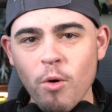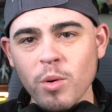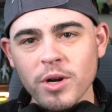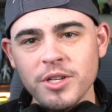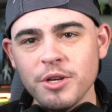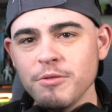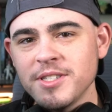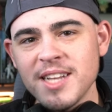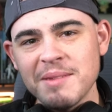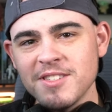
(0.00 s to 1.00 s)
forward, two
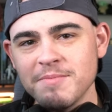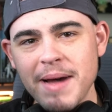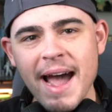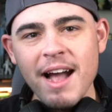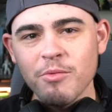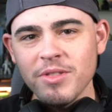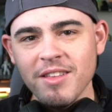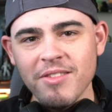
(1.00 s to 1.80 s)
steps back with